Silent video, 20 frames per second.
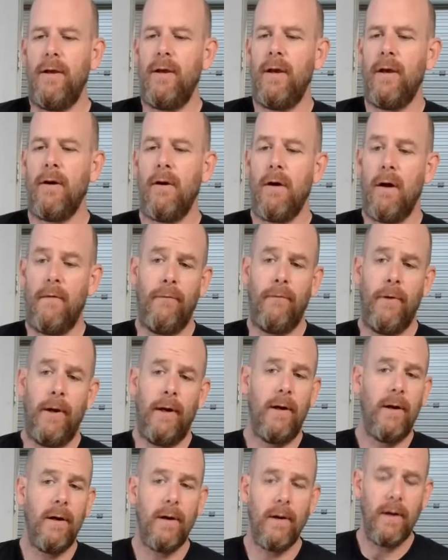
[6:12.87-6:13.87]
You can call it
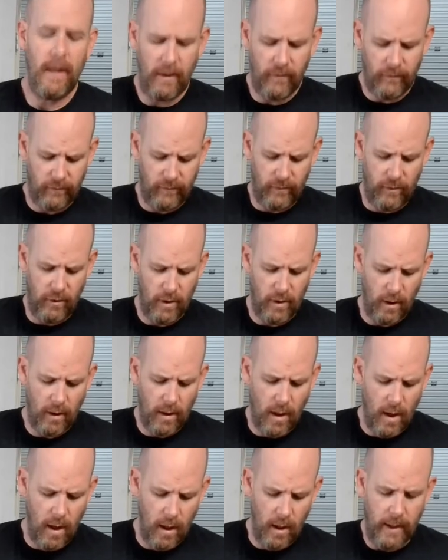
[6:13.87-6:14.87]
300 degrees. You can
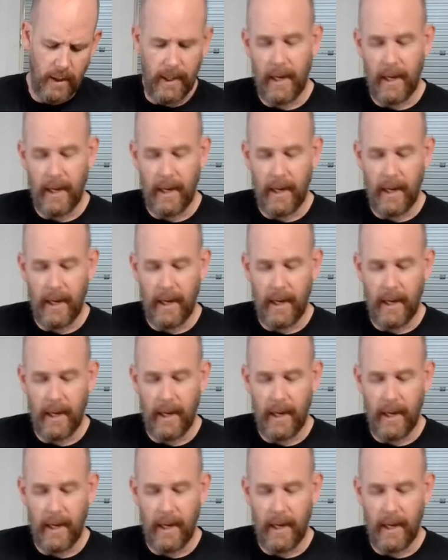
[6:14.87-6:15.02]
call it